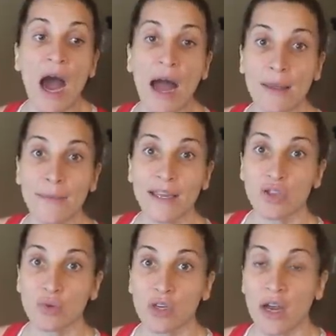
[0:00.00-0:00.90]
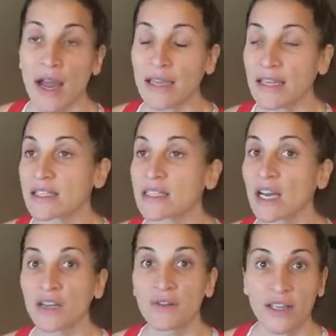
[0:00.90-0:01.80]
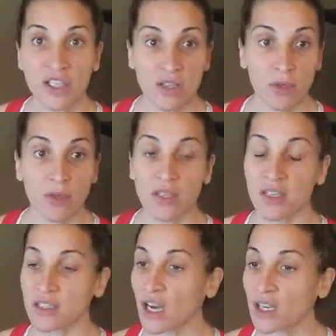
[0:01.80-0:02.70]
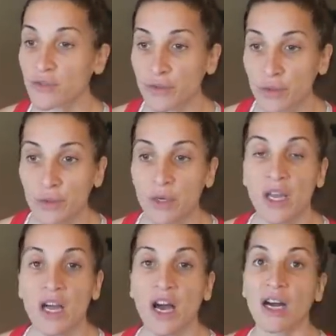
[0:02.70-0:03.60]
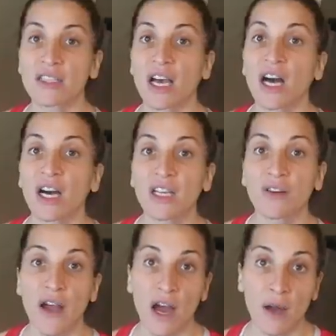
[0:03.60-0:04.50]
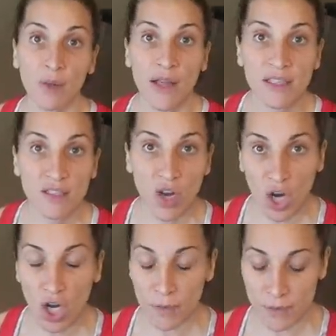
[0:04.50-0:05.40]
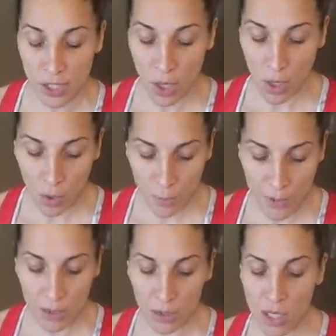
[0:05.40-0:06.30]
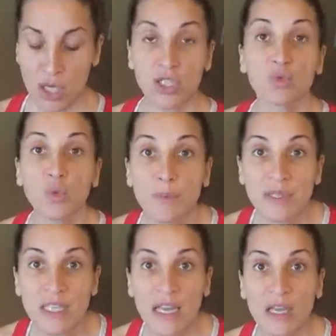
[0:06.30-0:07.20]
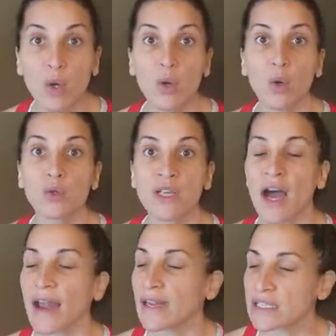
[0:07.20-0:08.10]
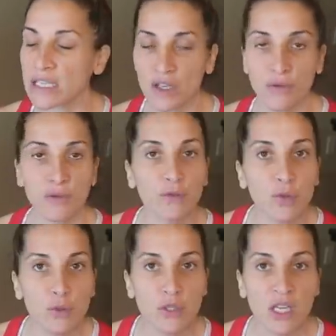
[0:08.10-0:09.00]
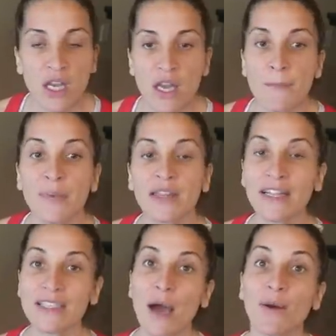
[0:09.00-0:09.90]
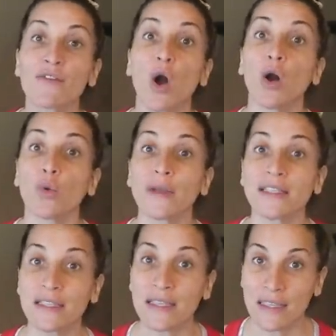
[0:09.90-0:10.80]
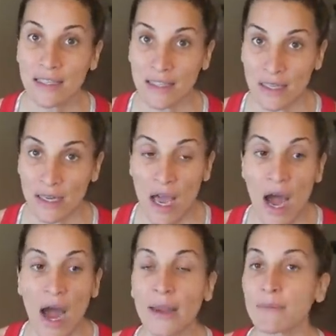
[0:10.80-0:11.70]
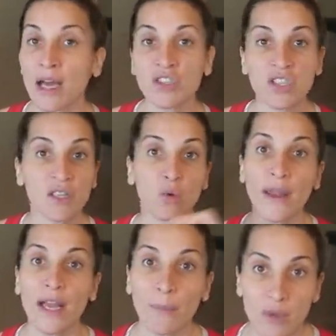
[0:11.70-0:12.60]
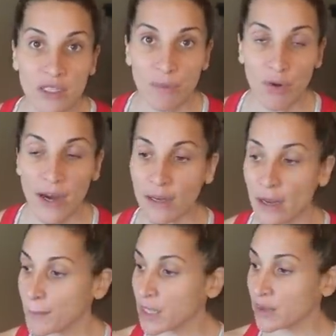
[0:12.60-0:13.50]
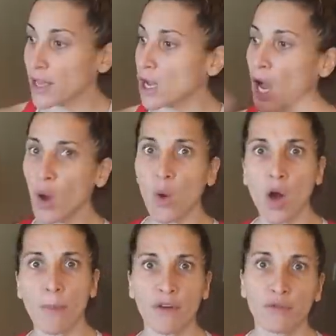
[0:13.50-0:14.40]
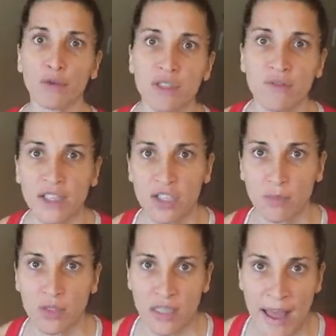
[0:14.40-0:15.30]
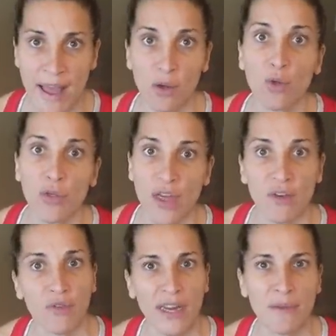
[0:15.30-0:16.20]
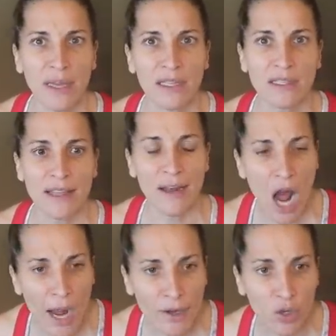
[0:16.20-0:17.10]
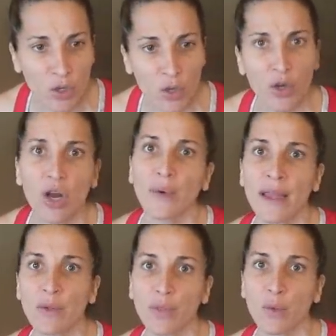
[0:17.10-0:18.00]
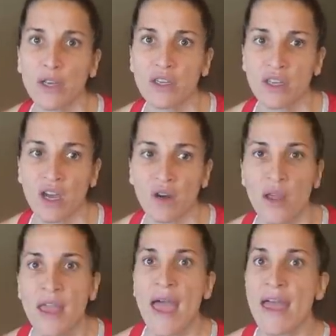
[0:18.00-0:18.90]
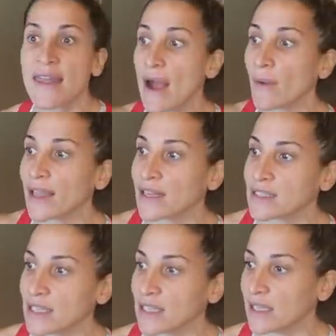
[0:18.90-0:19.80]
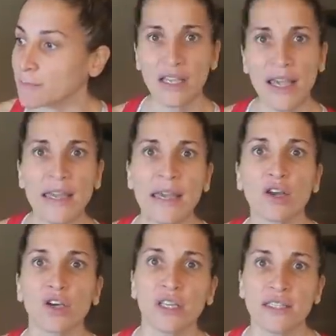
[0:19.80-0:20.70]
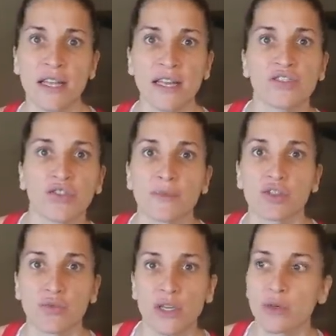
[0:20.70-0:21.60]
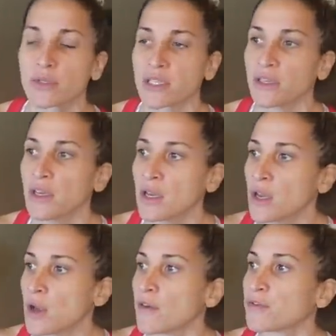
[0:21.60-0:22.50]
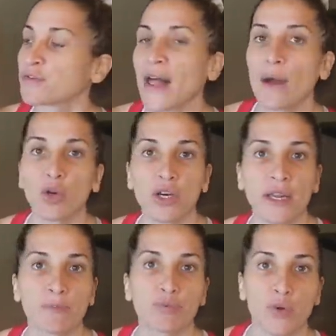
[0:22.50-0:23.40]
I make sure I eat a ton of vegetables, a ton of fruit, a ton of complex carbs, oatmeal, sweet potatoes. I eat a ton of fruit, but that's how I've always eaten. I'm not just gonna wake up one day pregnant and be like, oh, all my fruits and vegetables and health and vitamins and iron are going out the window, and now I get to eat cake and cookies and ice cream and Doritos and flour and